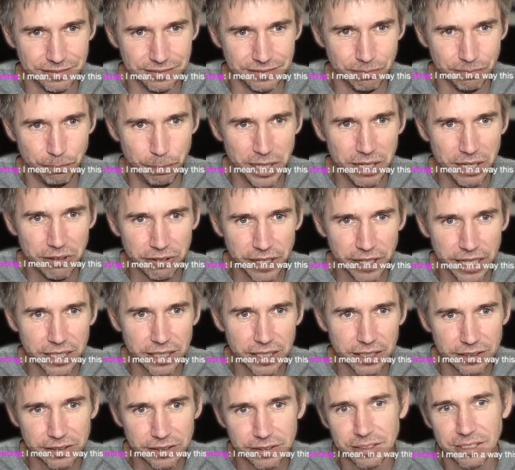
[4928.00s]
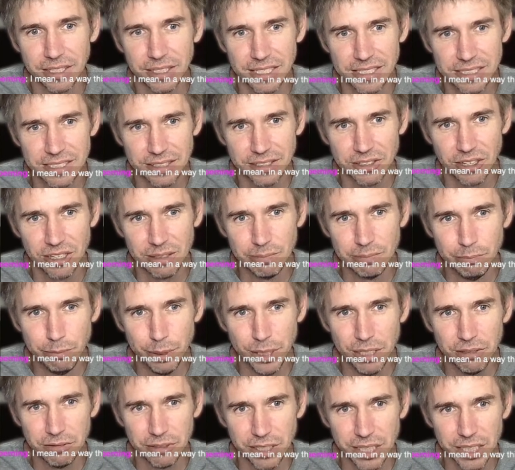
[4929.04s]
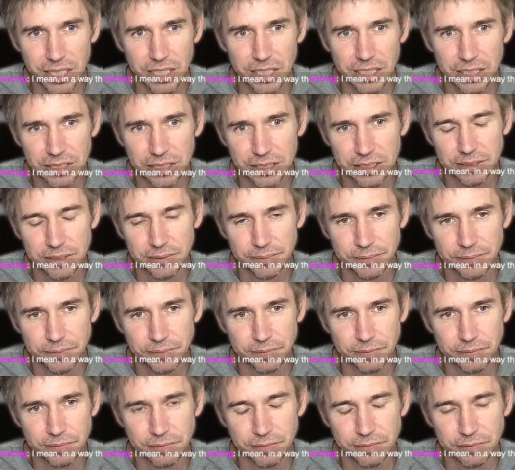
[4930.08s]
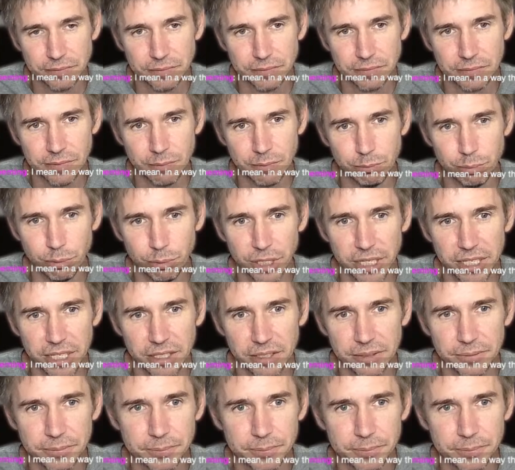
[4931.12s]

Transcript: B Rick? Can I call him B Rick? Rick?